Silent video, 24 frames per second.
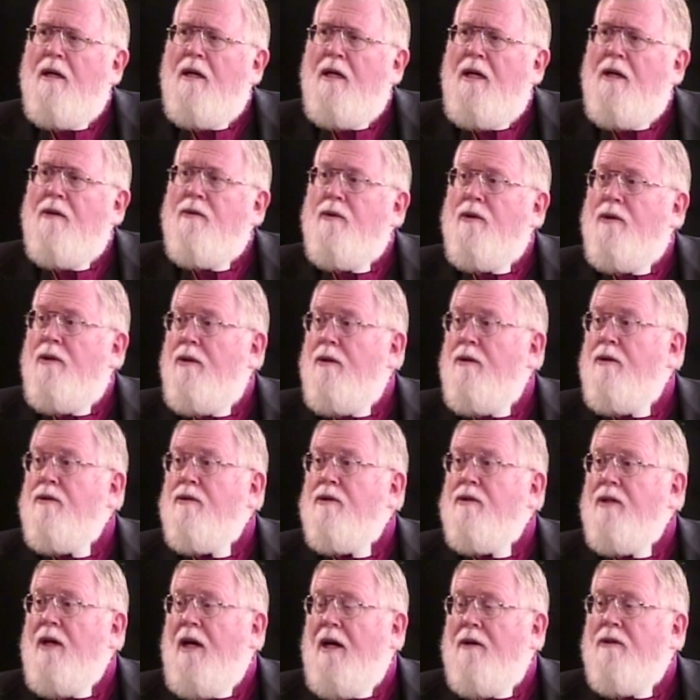
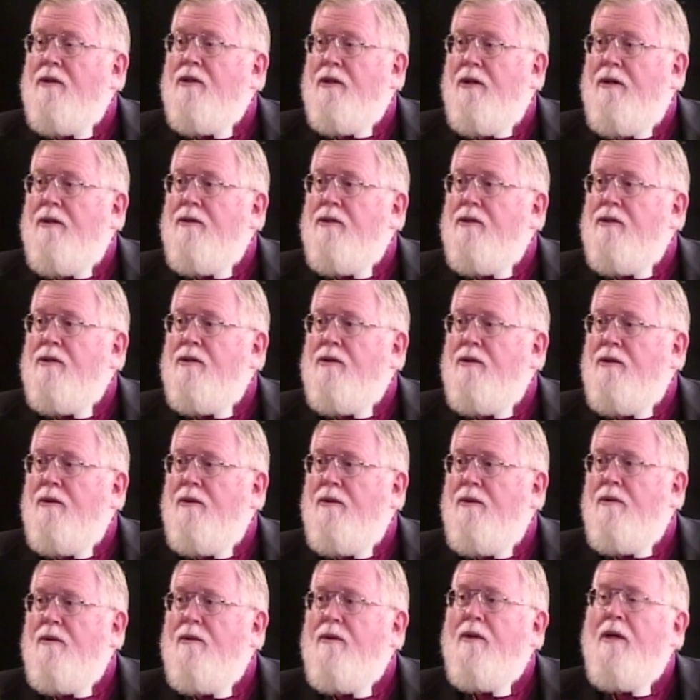introduce our church
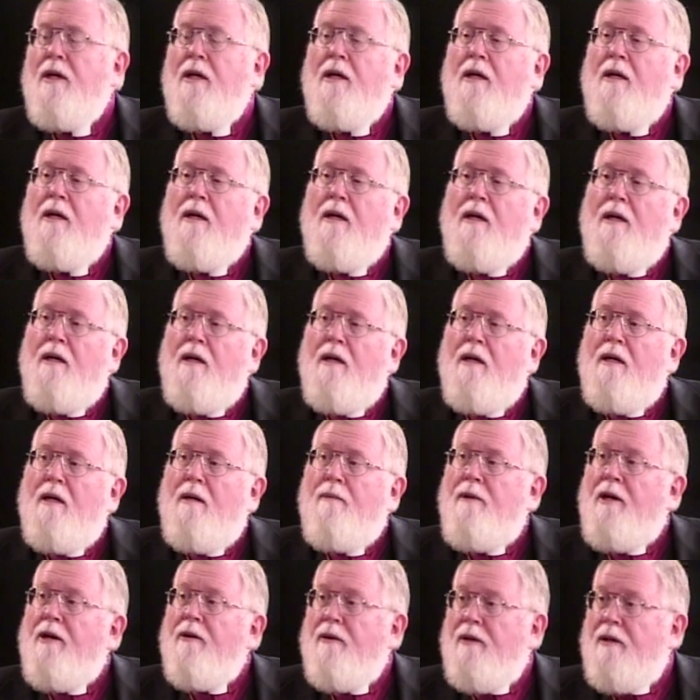to
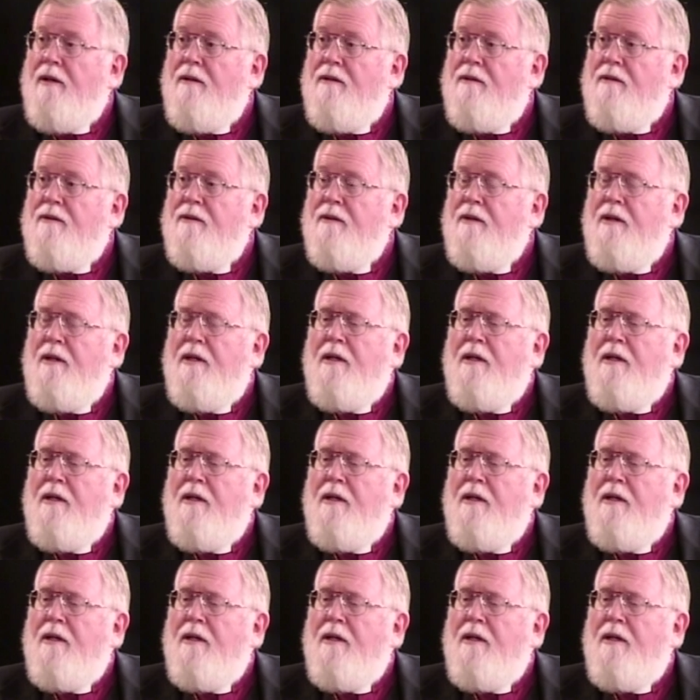Americans,